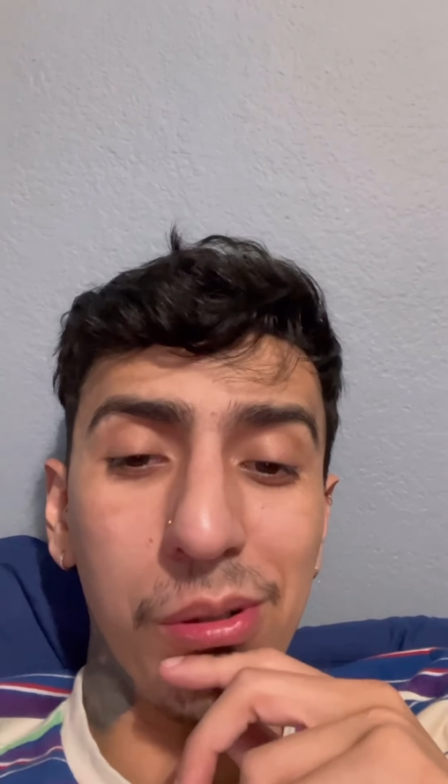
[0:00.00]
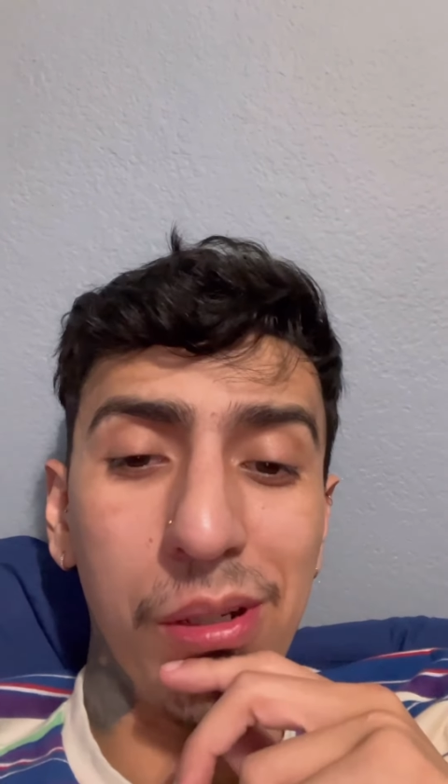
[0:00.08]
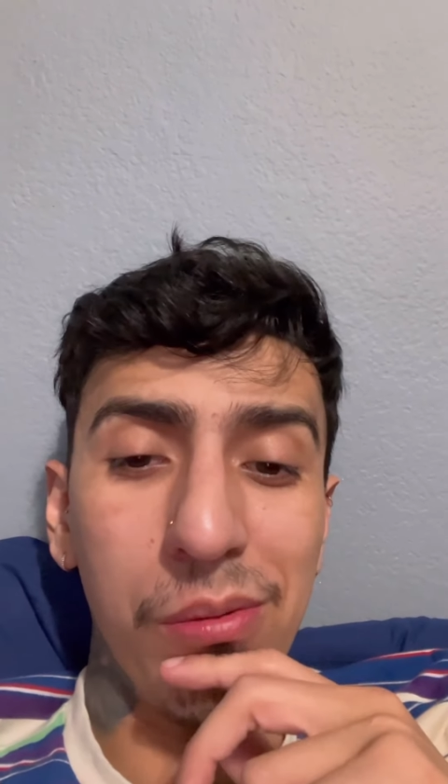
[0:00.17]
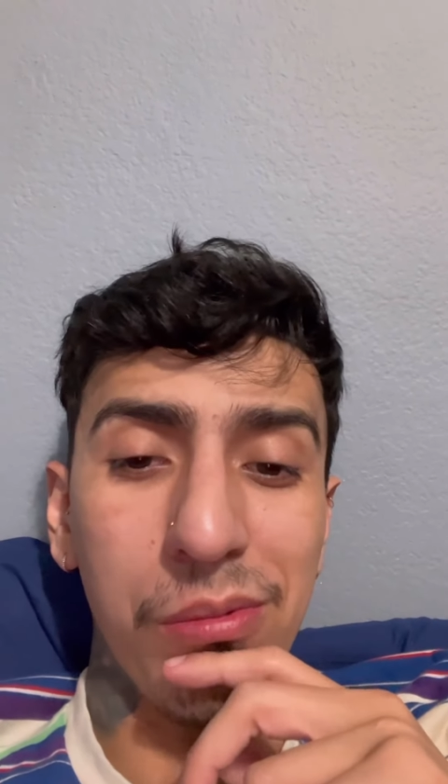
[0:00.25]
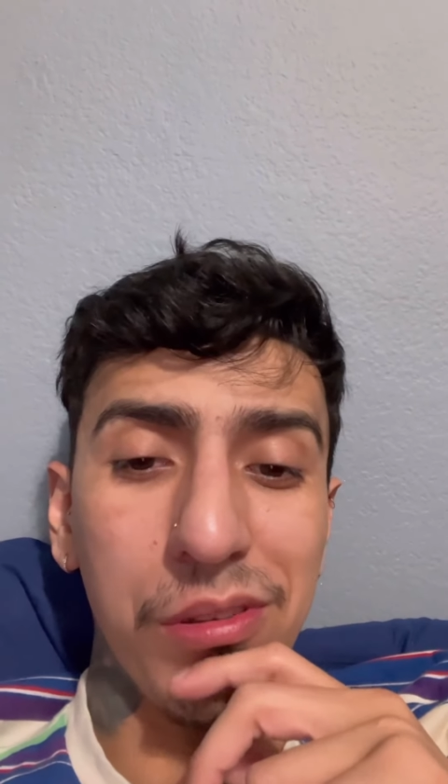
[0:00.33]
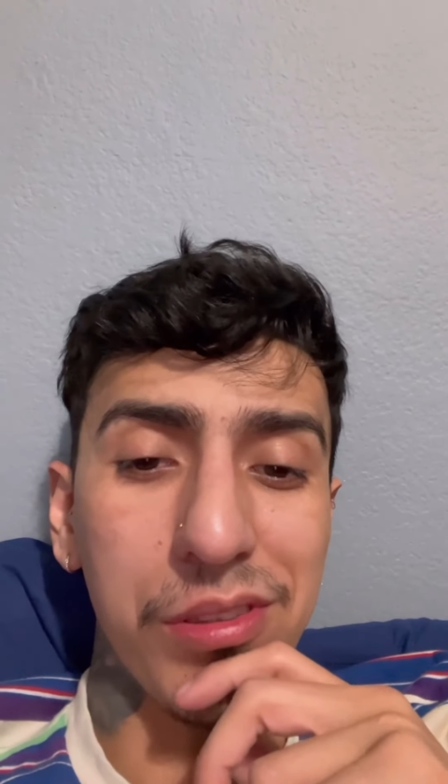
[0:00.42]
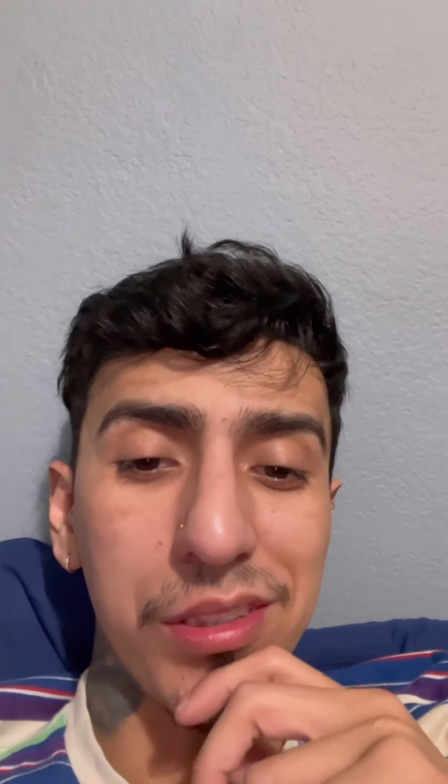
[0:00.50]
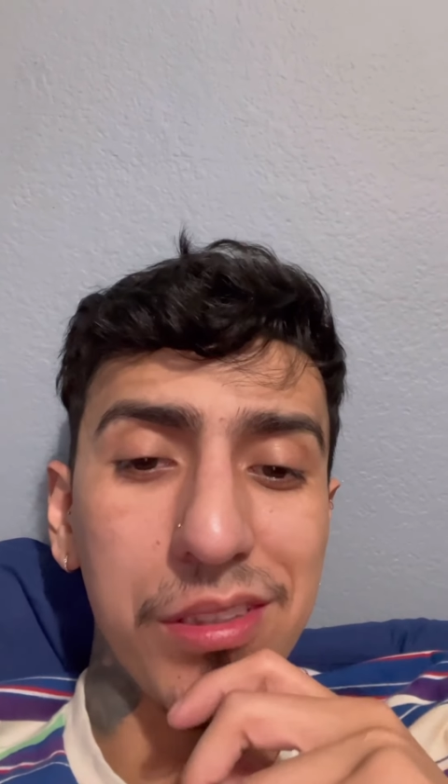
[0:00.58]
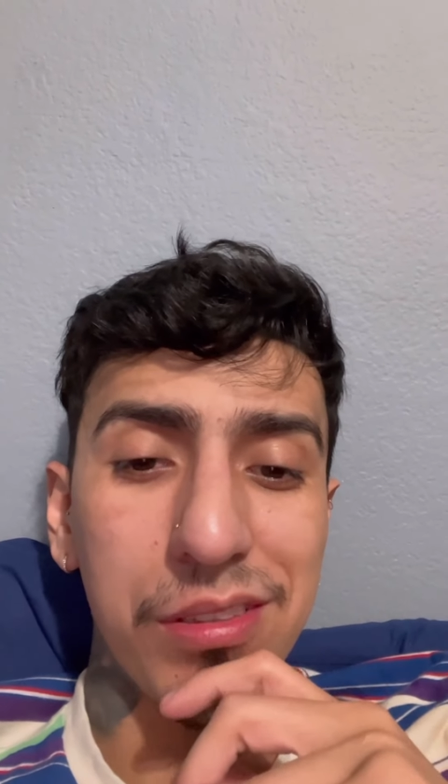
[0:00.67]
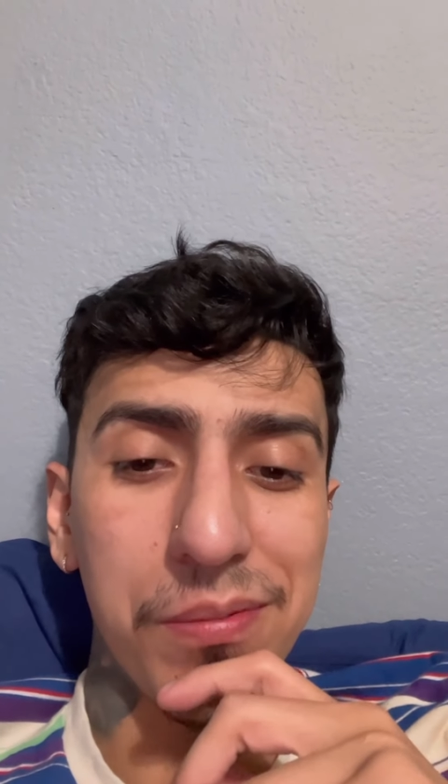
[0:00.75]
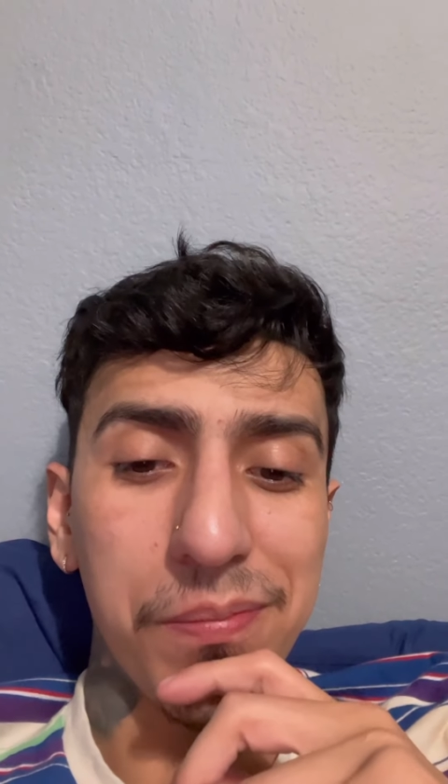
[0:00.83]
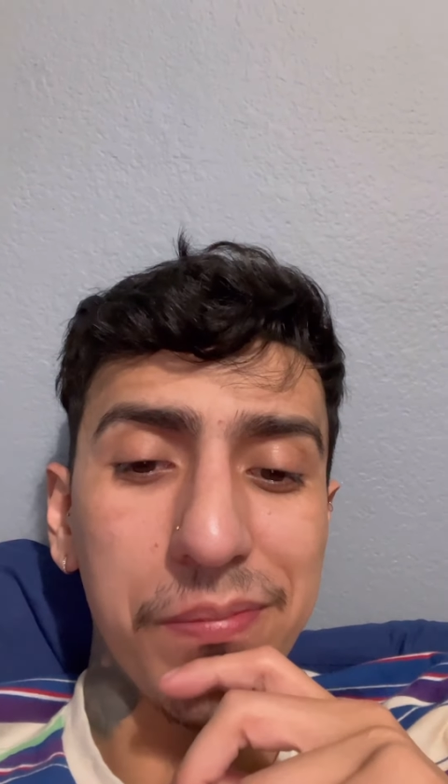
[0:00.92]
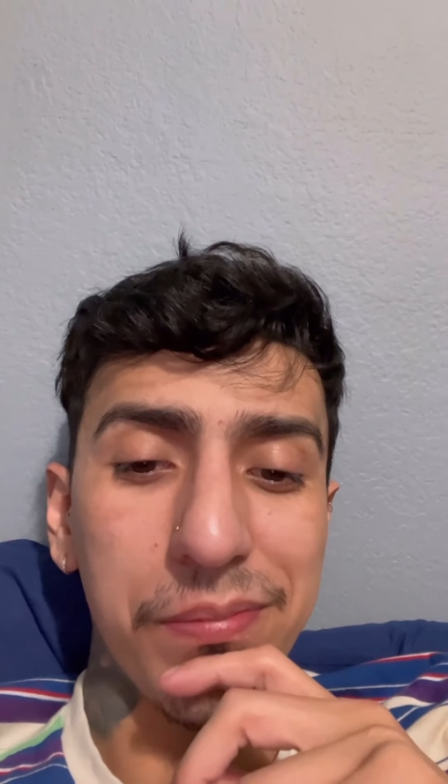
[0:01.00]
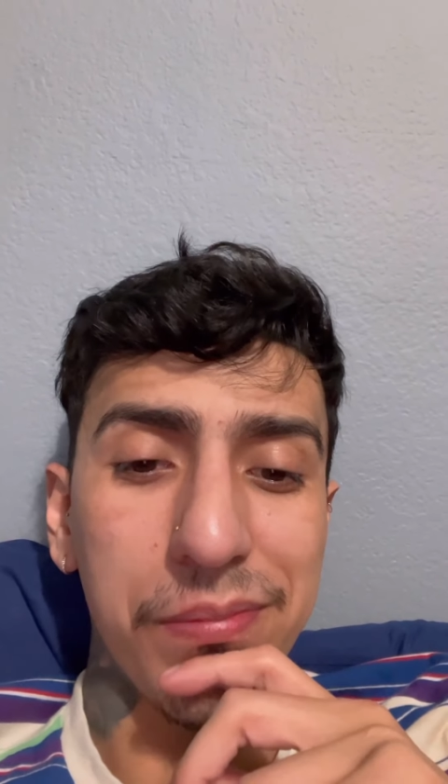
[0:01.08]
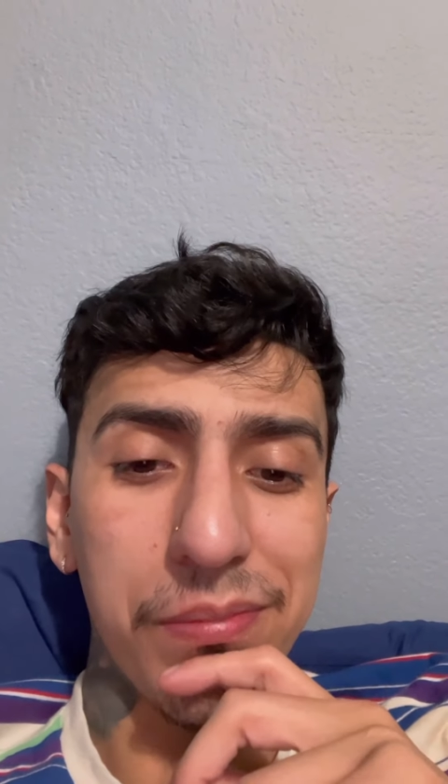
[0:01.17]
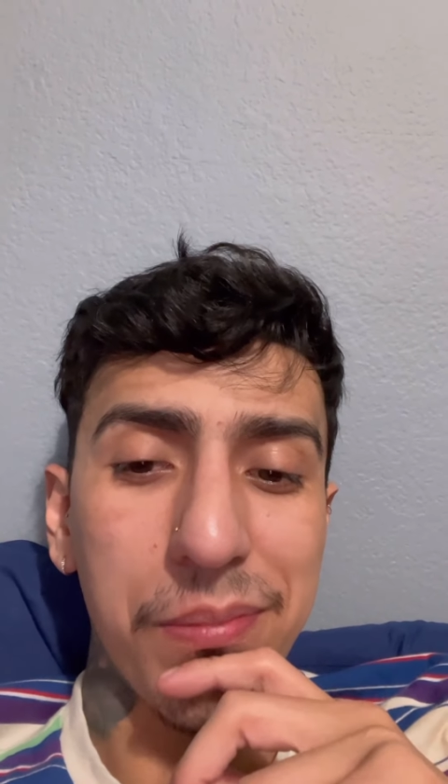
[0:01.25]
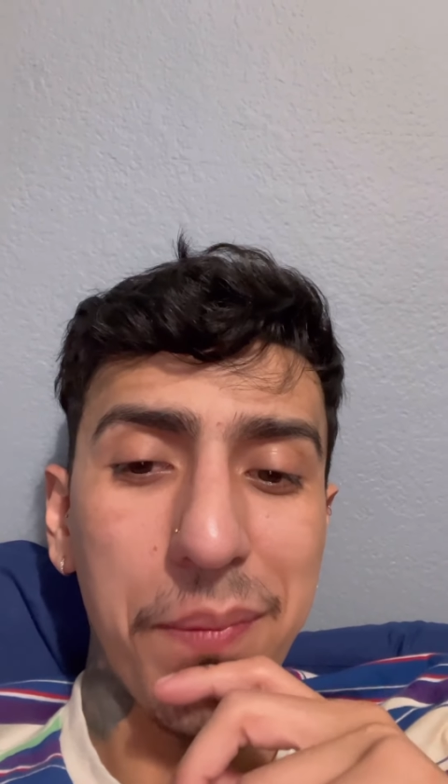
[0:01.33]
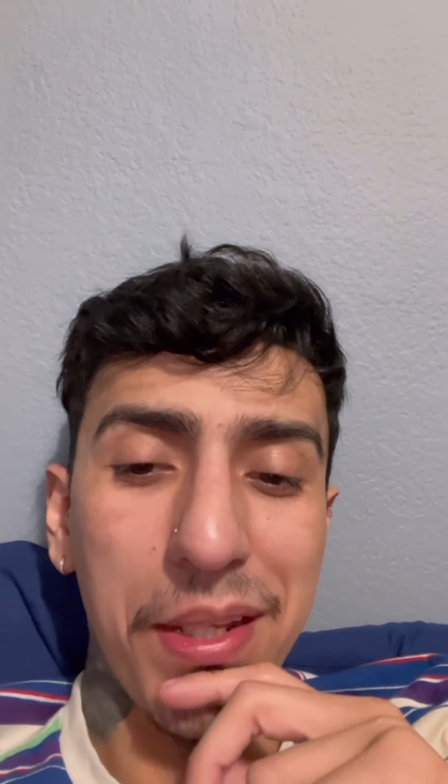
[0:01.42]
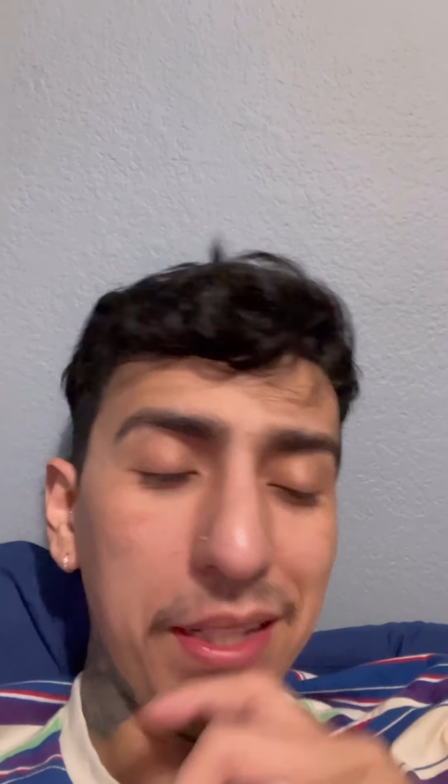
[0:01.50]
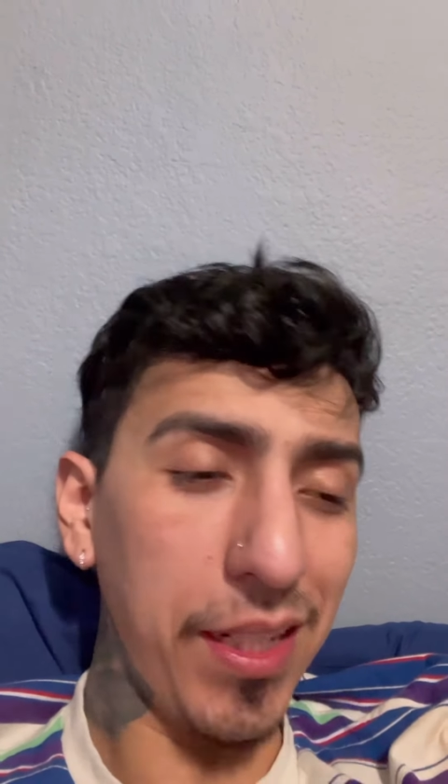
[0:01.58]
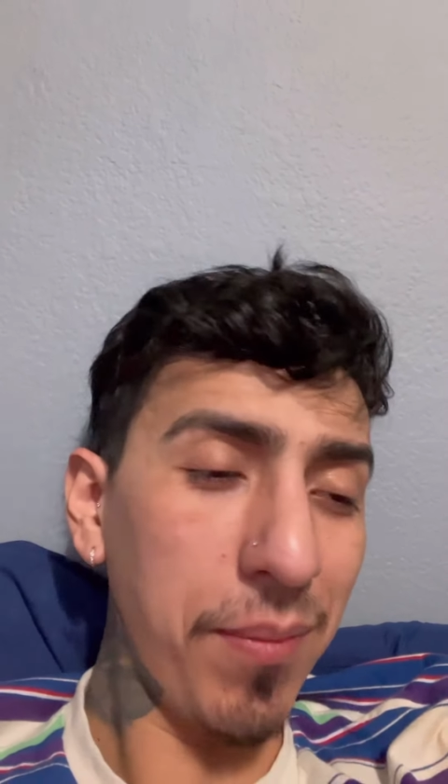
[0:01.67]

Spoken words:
That one was like,